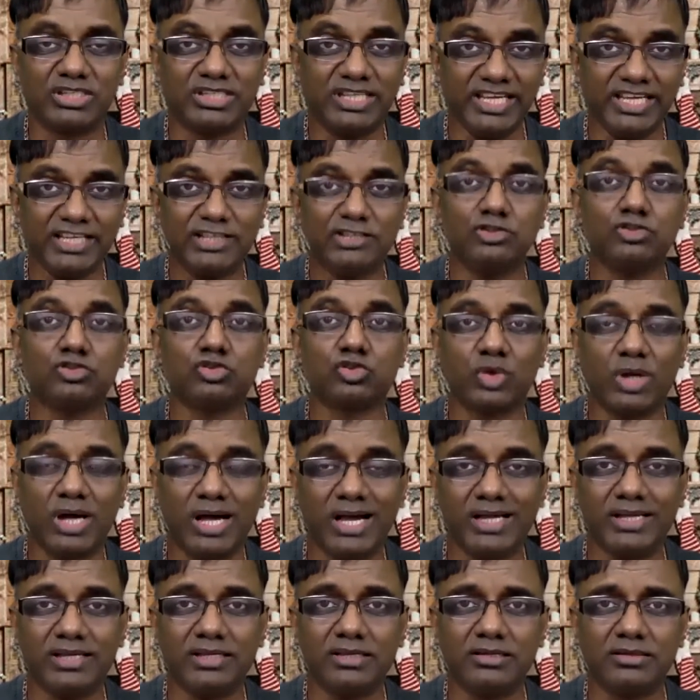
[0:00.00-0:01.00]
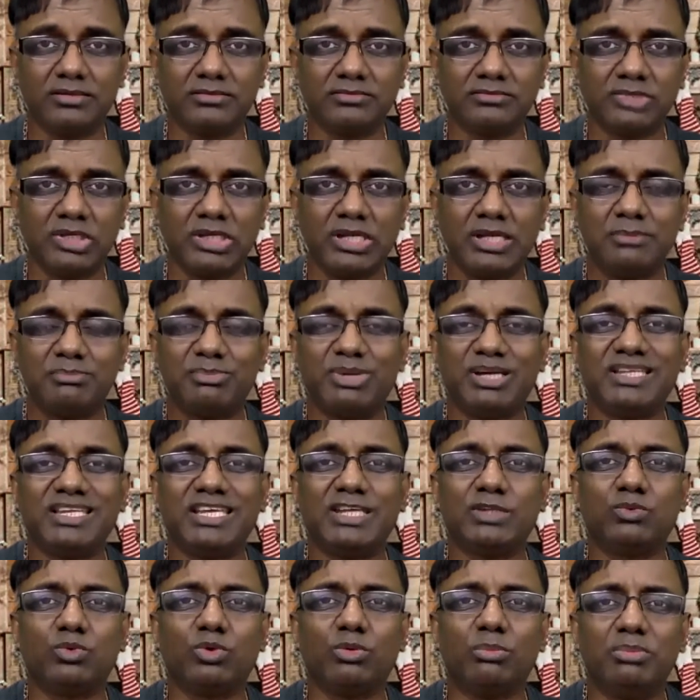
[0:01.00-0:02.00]
They can try, but
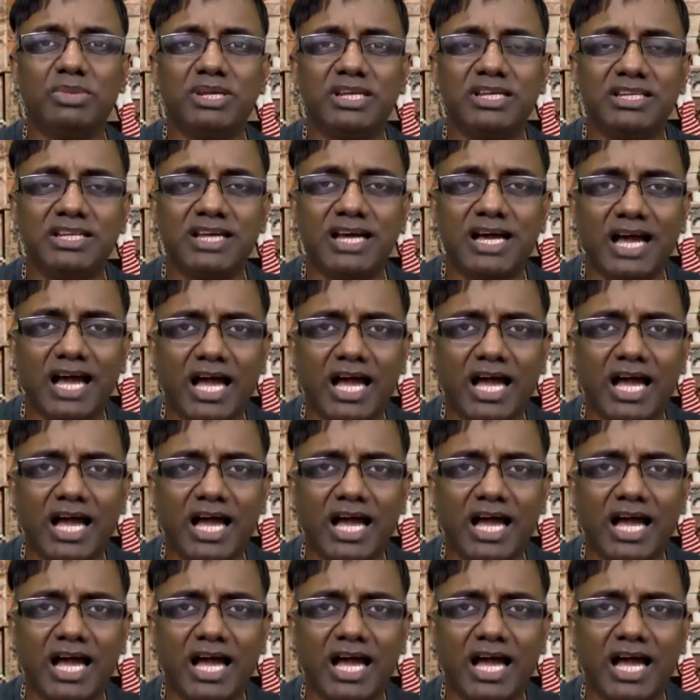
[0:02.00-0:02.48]
it will mean